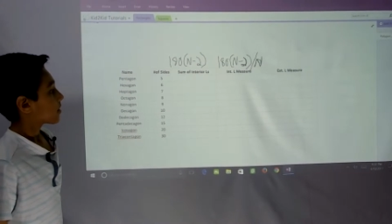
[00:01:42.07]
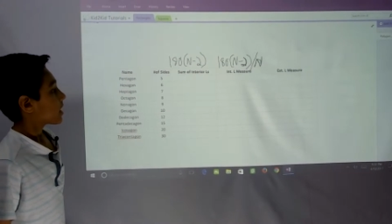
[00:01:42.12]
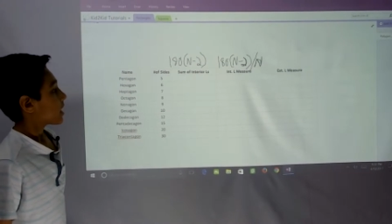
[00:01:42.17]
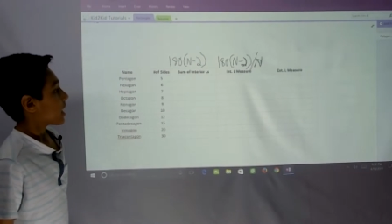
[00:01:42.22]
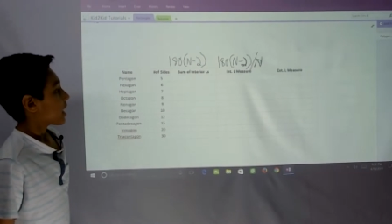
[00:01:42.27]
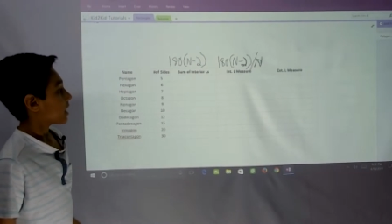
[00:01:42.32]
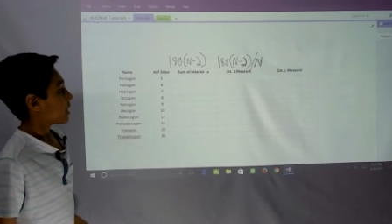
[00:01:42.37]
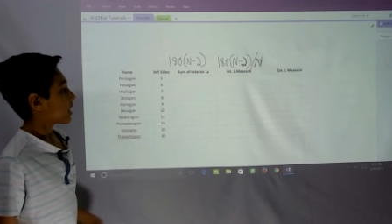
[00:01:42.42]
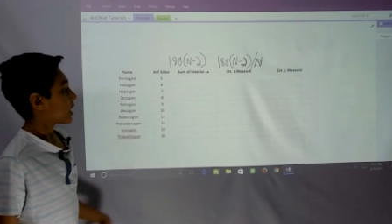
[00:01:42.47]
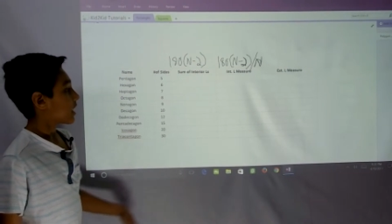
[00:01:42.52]

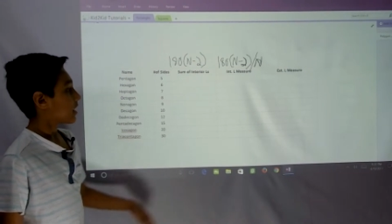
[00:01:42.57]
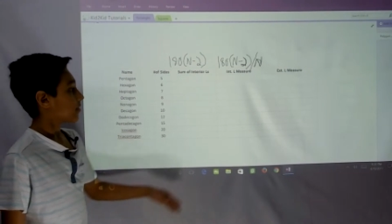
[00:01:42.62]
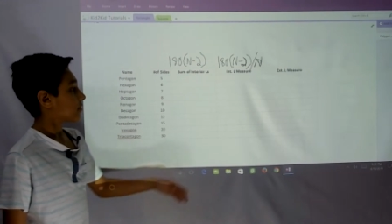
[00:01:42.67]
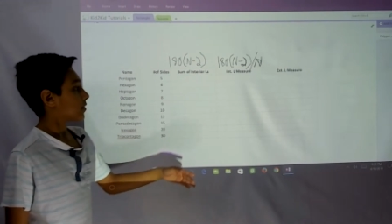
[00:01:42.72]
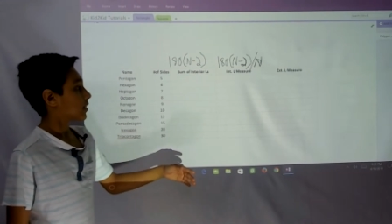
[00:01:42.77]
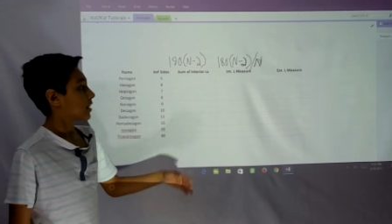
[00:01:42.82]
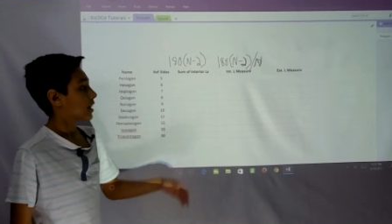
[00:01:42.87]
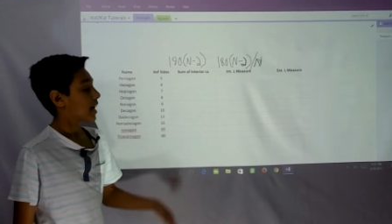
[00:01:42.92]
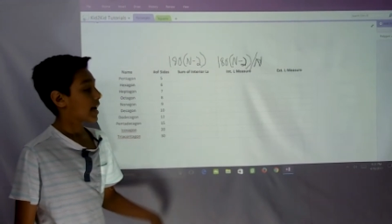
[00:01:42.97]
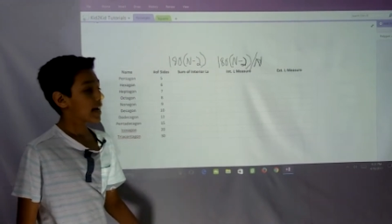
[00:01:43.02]
And then
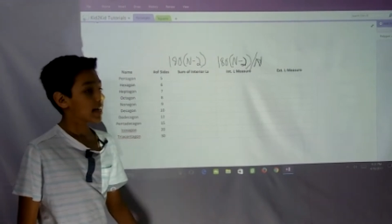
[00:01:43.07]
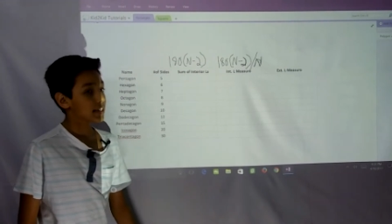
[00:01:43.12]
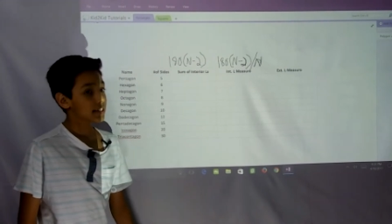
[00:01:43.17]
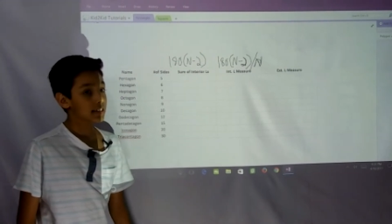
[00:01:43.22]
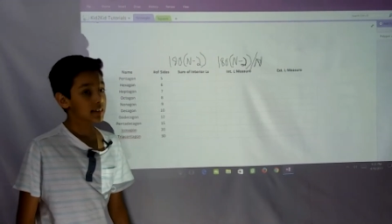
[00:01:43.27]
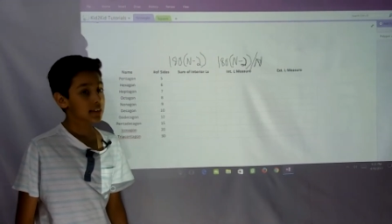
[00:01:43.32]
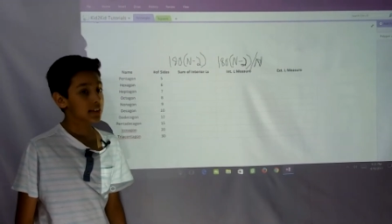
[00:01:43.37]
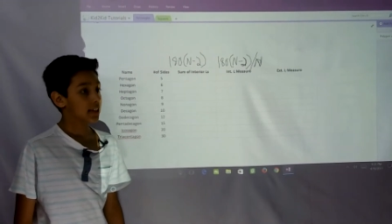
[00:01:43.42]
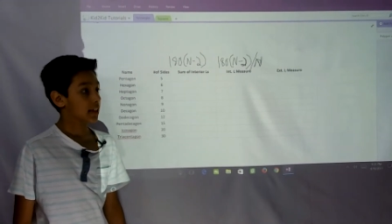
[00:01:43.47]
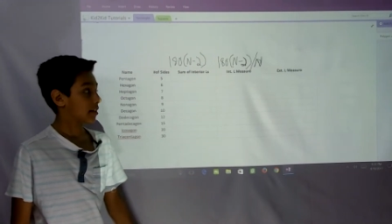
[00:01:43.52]
for the
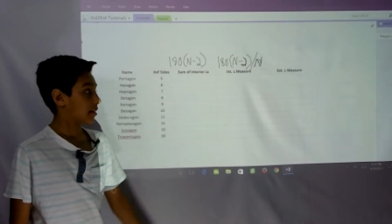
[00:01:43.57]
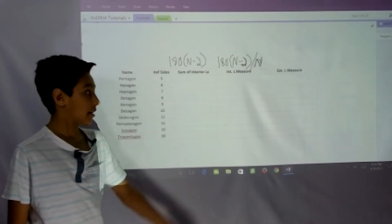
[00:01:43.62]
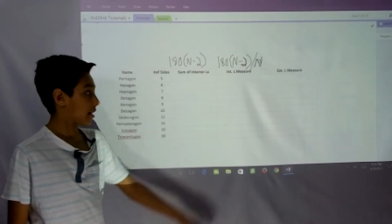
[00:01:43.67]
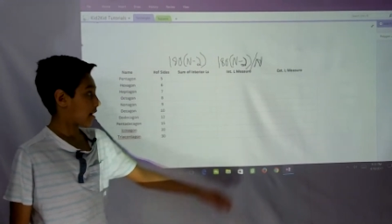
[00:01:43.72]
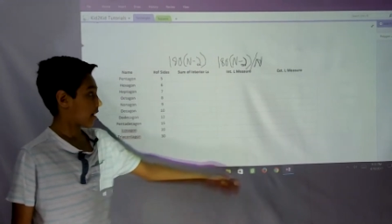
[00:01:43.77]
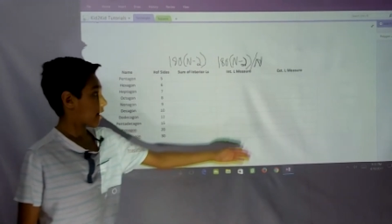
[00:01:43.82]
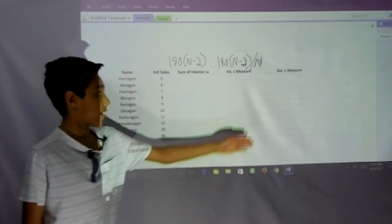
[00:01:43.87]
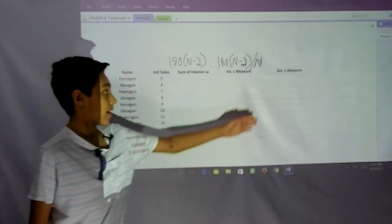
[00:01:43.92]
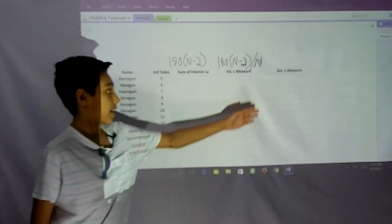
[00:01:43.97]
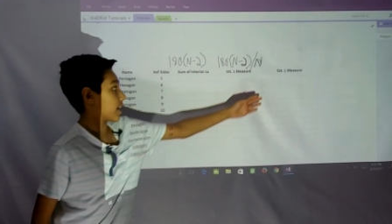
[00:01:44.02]

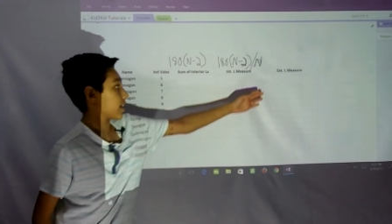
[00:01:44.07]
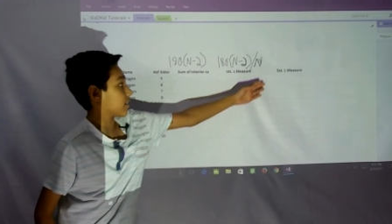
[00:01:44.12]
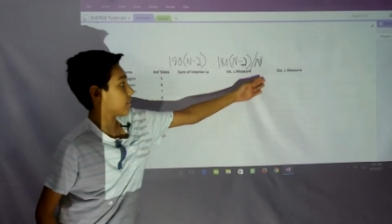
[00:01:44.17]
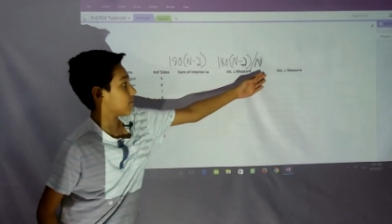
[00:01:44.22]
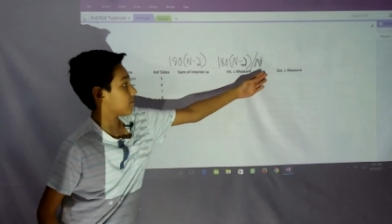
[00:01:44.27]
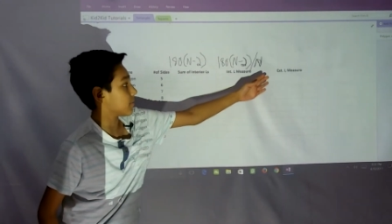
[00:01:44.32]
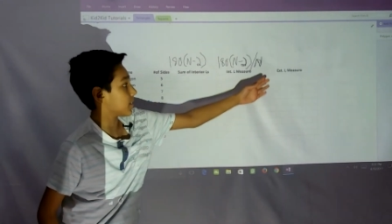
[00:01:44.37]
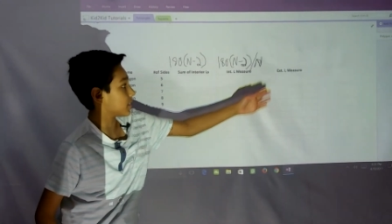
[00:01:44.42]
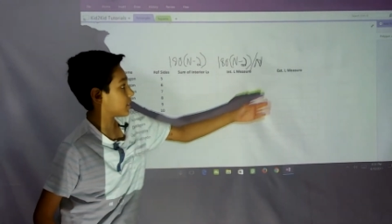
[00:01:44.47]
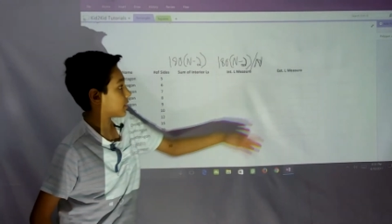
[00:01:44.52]
exterior angle
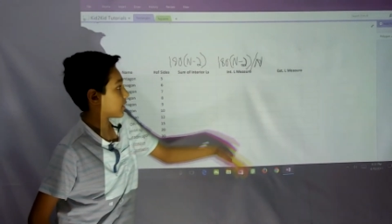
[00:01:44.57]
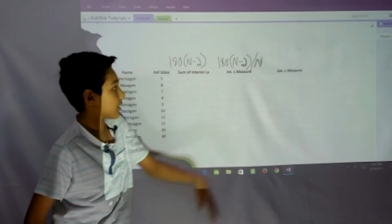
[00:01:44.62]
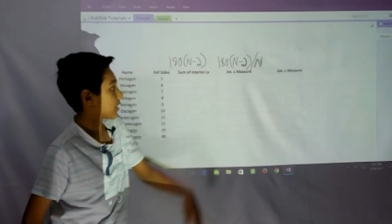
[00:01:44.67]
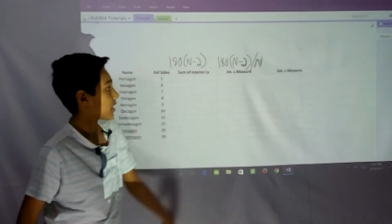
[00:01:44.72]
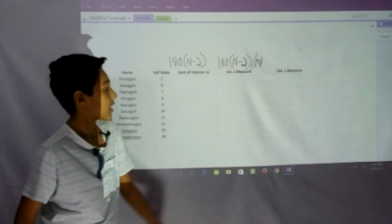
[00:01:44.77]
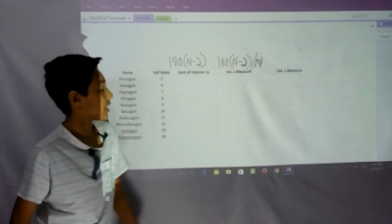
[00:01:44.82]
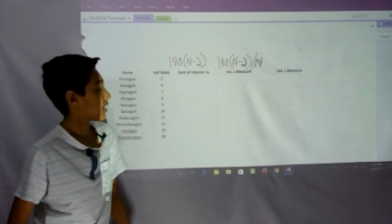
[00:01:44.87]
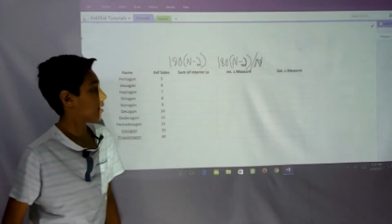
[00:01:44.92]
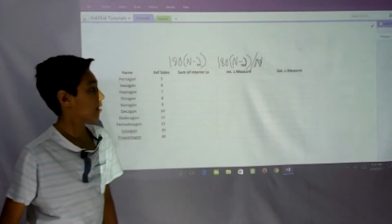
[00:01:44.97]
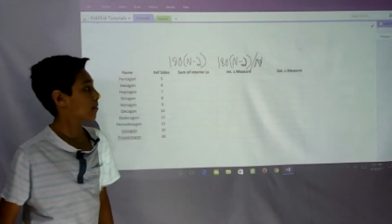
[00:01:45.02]
measure
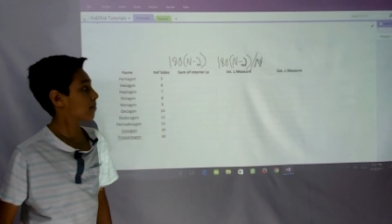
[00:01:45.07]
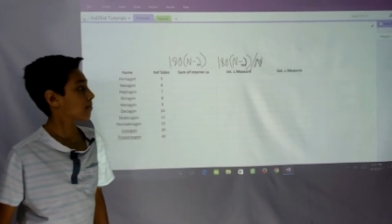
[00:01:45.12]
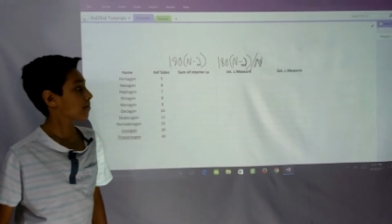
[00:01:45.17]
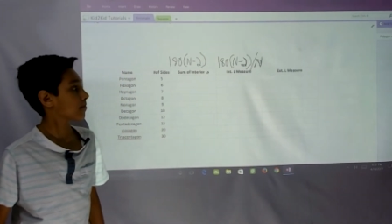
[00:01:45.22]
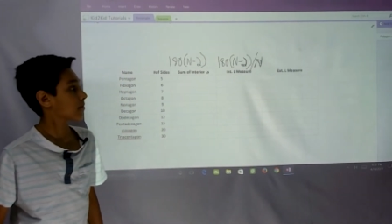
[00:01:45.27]
here,